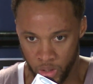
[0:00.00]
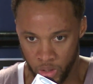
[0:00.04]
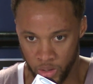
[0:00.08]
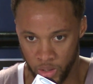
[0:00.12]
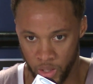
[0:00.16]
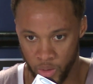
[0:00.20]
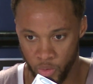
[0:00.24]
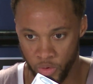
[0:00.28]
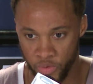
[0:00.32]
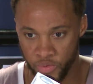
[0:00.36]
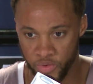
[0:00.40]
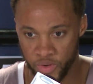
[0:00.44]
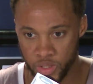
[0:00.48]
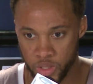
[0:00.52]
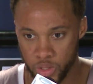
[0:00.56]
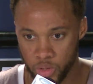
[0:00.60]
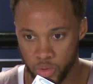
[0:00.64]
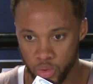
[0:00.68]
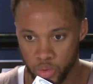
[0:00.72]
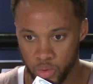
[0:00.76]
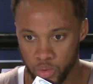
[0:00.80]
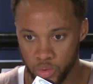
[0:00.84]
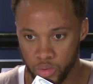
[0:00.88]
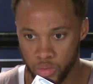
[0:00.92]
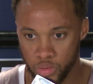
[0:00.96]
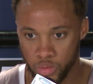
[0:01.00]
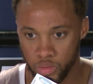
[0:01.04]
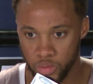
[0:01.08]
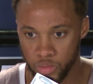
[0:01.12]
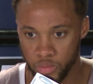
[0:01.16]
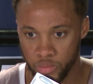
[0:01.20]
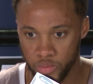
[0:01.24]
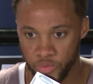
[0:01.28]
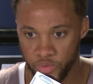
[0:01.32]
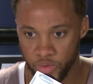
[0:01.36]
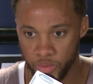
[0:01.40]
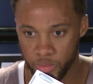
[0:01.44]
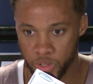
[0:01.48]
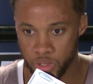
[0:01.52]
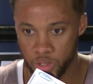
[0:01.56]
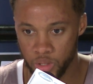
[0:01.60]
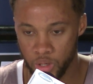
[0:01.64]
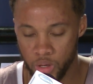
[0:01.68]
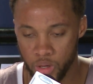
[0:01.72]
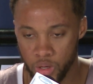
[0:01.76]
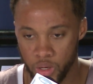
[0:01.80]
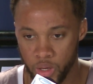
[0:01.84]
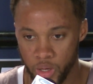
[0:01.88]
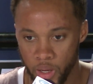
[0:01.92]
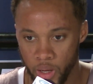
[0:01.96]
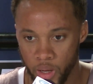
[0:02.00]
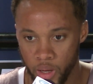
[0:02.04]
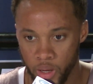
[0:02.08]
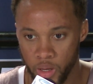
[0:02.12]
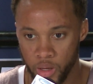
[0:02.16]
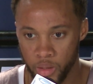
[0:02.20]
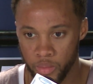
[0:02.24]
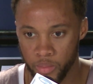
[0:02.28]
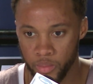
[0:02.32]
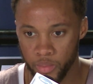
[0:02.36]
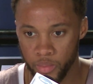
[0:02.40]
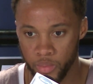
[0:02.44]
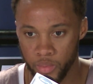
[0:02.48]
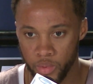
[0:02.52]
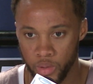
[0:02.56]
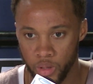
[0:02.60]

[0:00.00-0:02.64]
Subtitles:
they were physical from the start of the game.